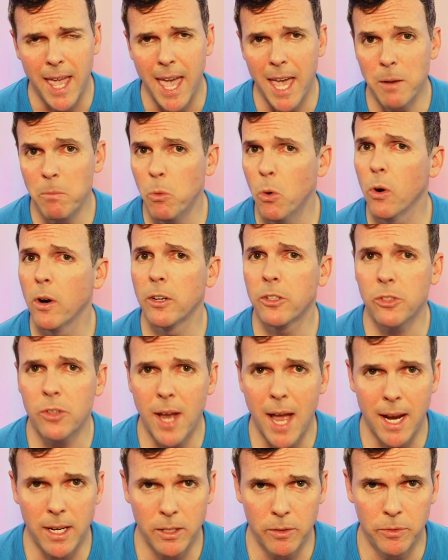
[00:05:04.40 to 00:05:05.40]
and more
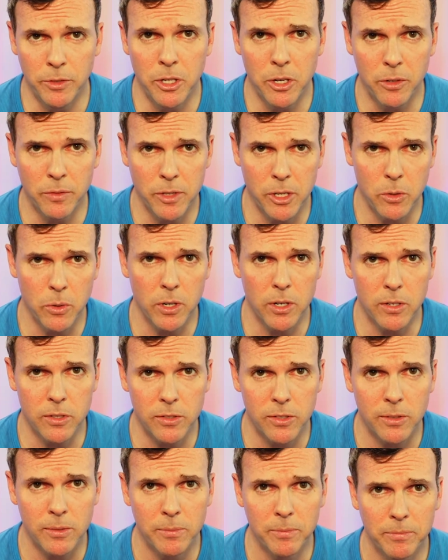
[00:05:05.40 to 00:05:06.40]
attractive to your
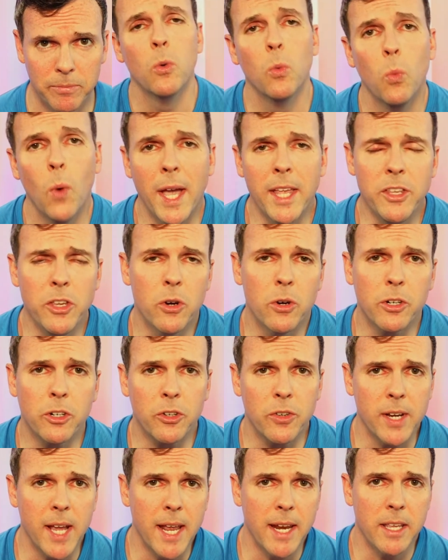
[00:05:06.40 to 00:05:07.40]
viewers. When you're
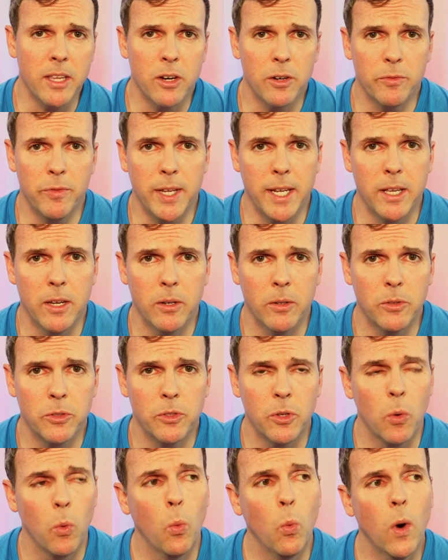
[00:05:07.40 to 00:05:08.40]
creating your
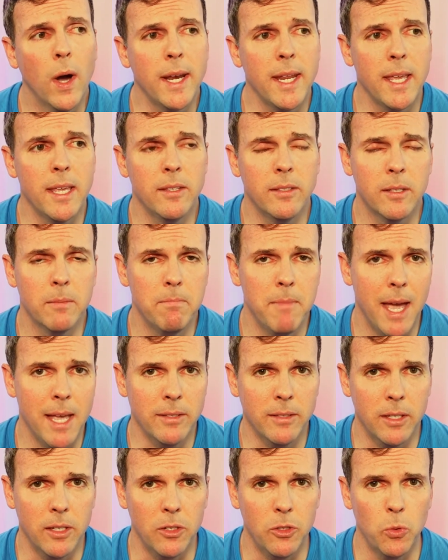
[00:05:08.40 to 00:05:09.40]
videos, what is the
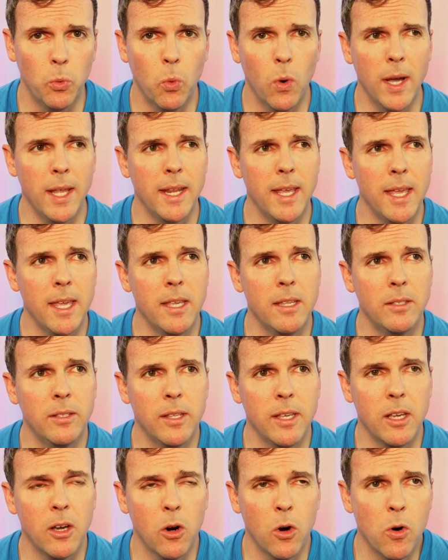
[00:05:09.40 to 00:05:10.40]
message? What is
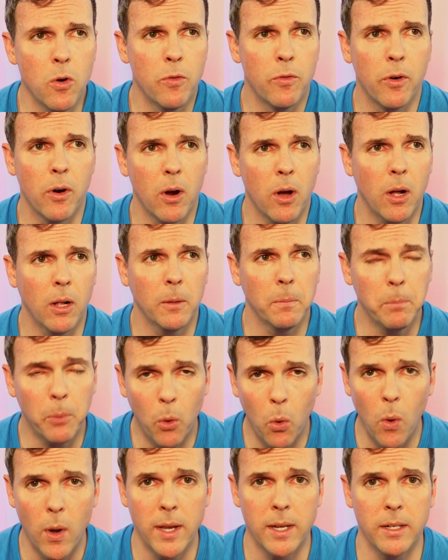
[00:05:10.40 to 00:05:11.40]
the overall
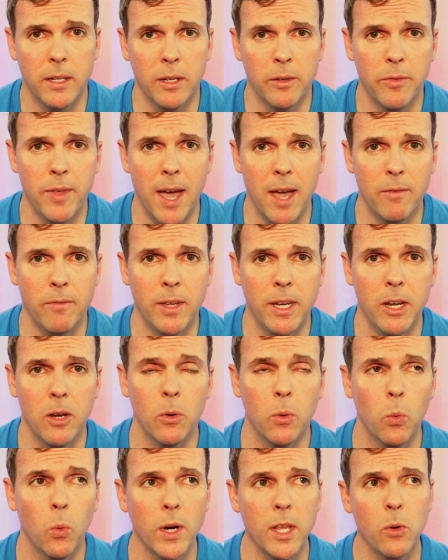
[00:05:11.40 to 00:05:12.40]
point of that
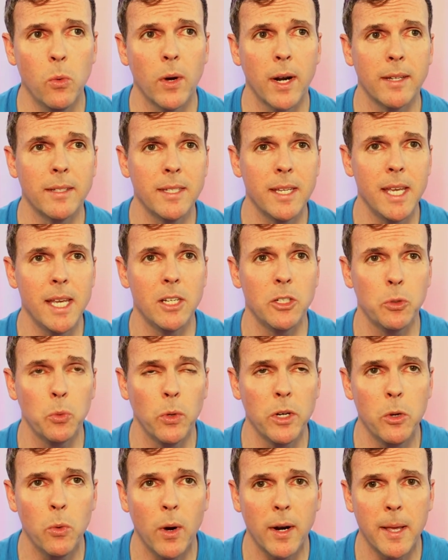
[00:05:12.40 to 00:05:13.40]
video? What do you want to teach?
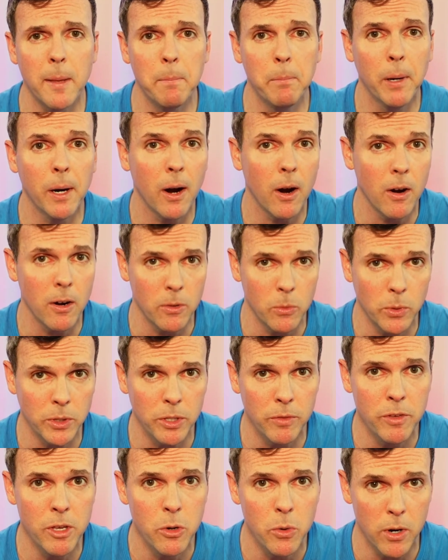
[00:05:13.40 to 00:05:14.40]
What do you want to impart with
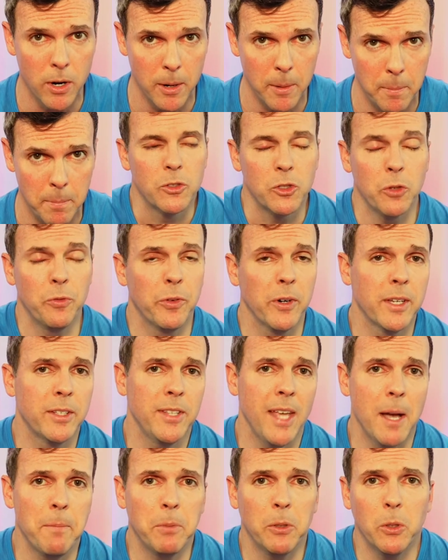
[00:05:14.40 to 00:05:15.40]
the viewer? So for
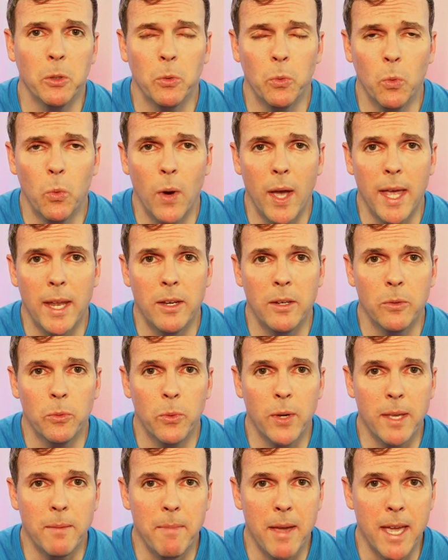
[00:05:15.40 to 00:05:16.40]
example, when
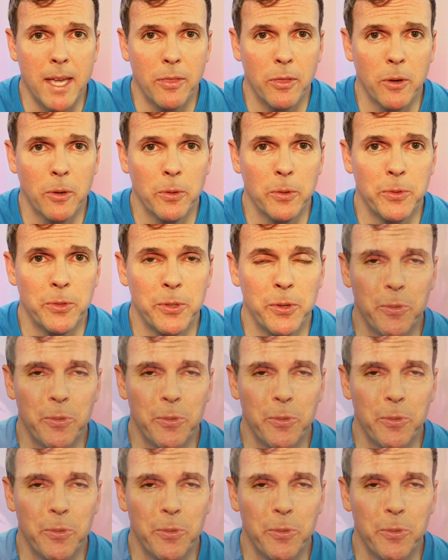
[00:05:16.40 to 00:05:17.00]
we make those